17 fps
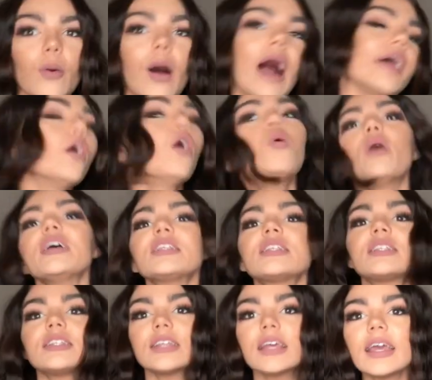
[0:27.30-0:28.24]
I always
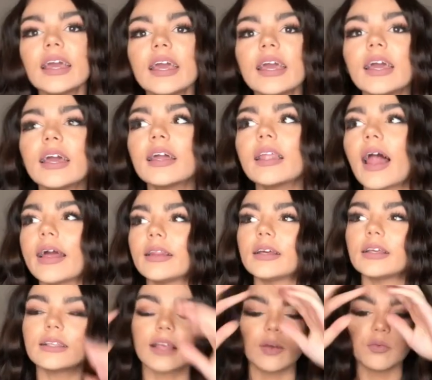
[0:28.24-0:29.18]
see like
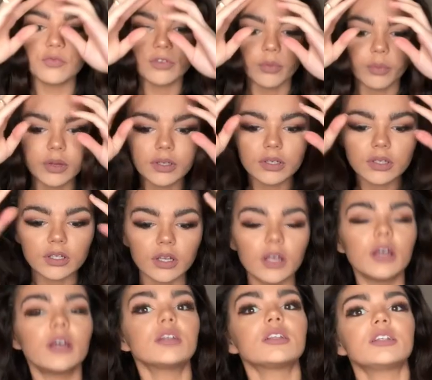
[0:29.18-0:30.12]
these
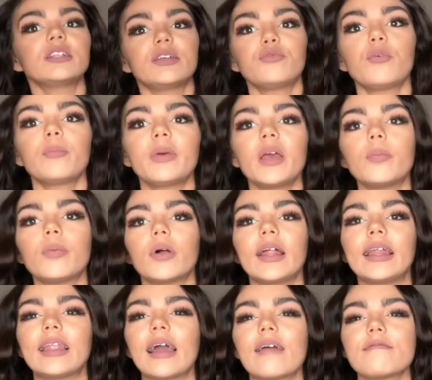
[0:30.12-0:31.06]
influencers and different people
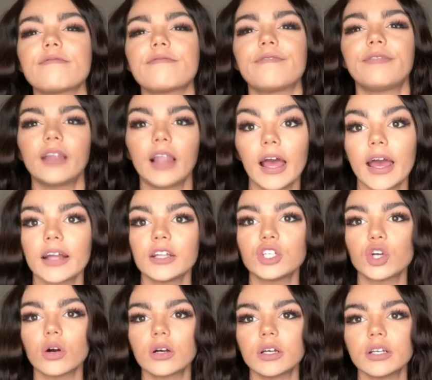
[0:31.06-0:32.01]
in like flared
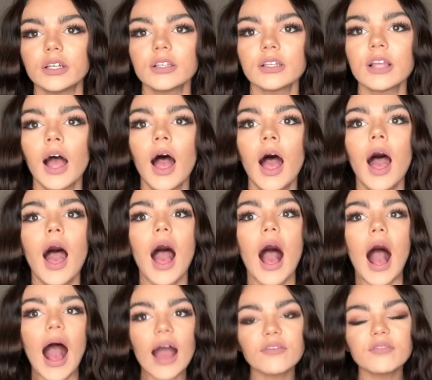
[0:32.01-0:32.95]
joggers.
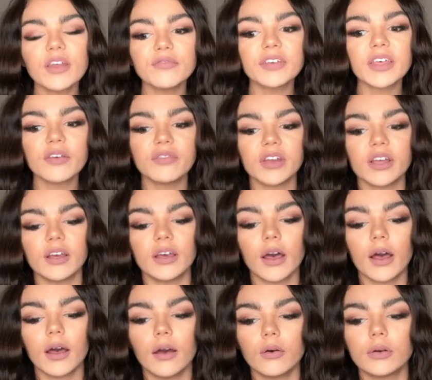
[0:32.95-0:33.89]
I've never given it a
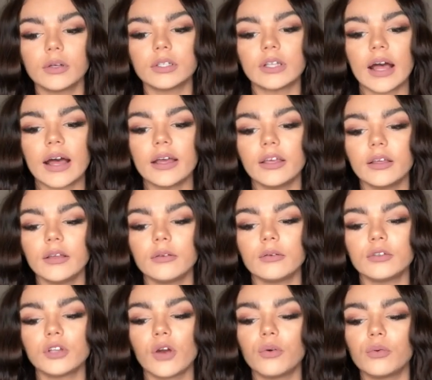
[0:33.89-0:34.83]
go because I
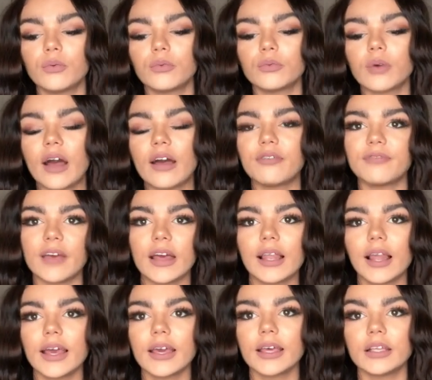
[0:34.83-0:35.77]
feel
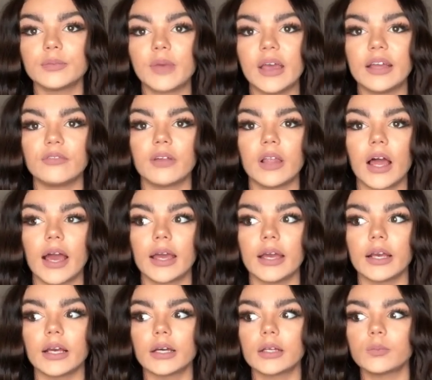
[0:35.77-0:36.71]
like it's made for like